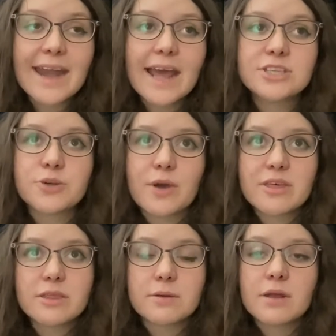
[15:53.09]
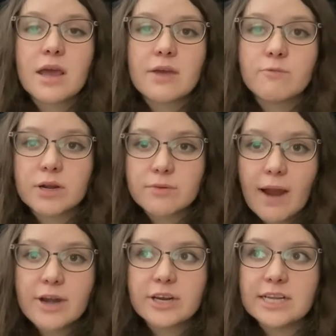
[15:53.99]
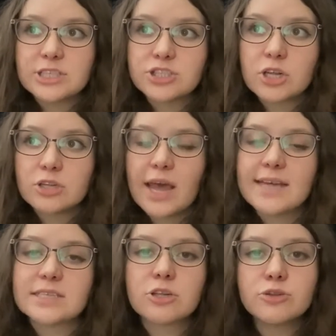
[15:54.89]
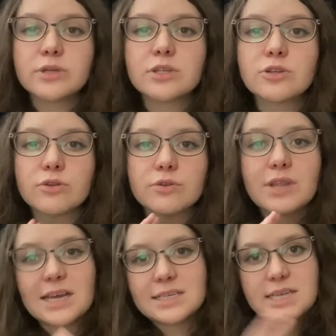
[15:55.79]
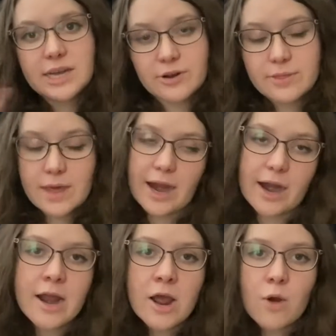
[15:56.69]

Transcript: and so I think that Rick Riordan has included little things here and there